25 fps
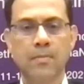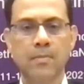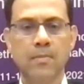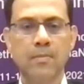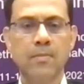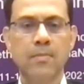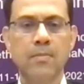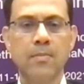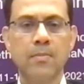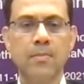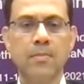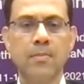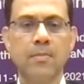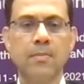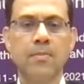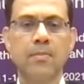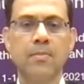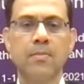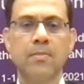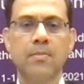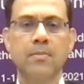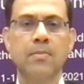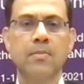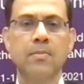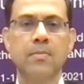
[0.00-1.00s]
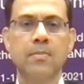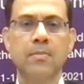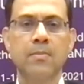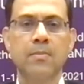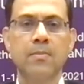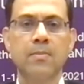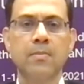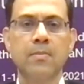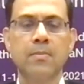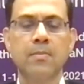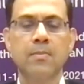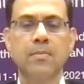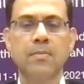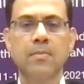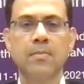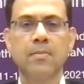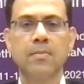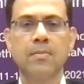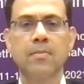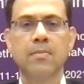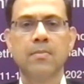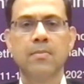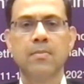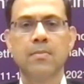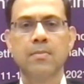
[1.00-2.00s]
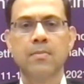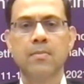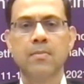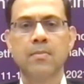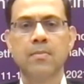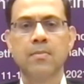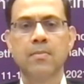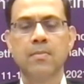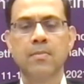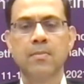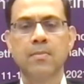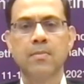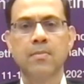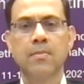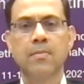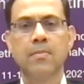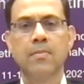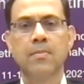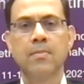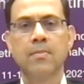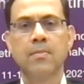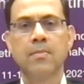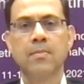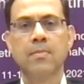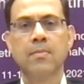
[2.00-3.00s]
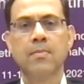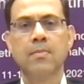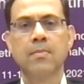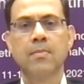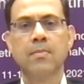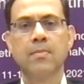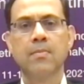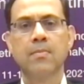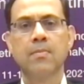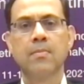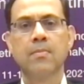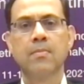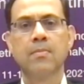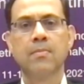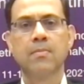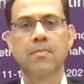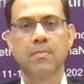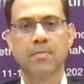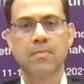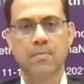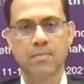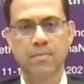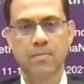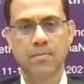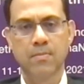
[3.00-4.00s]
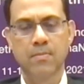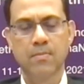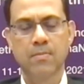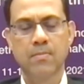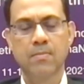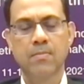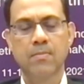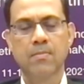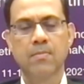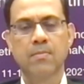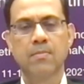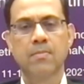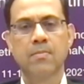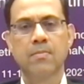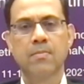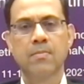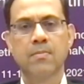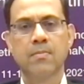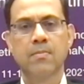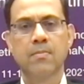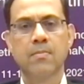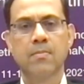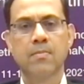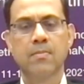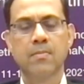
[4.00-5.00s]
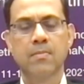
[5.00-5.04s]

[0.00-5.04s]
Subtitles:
No words are spoken by the person on screen.